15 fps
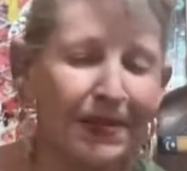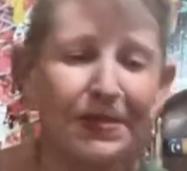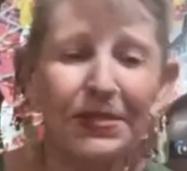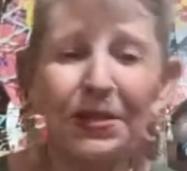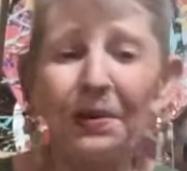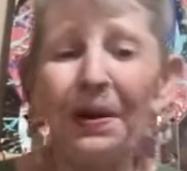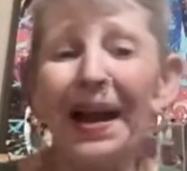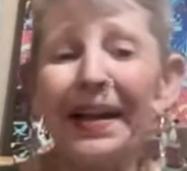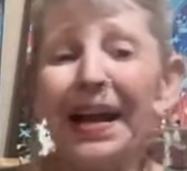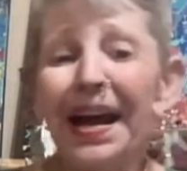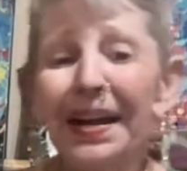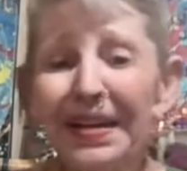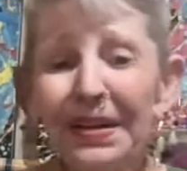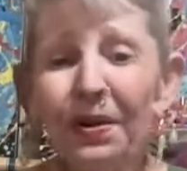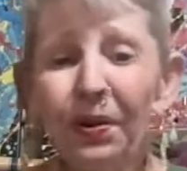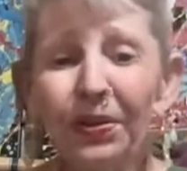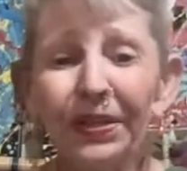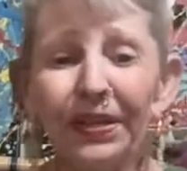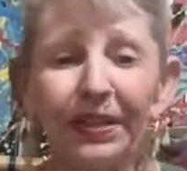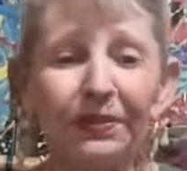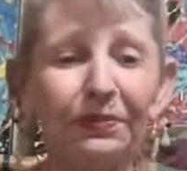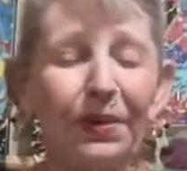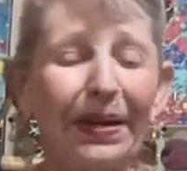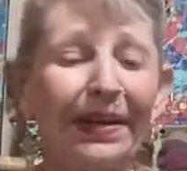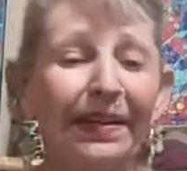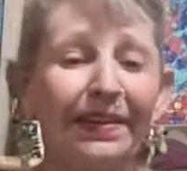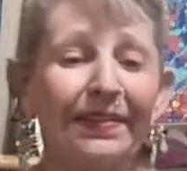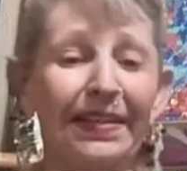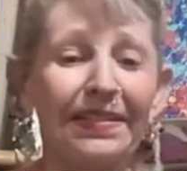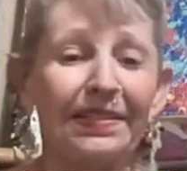So I got a hold of the
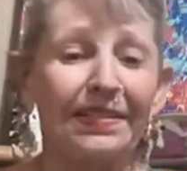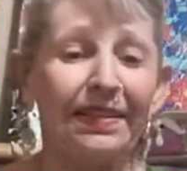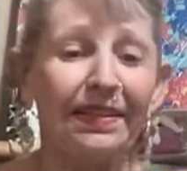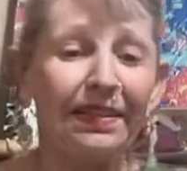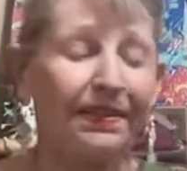one that's,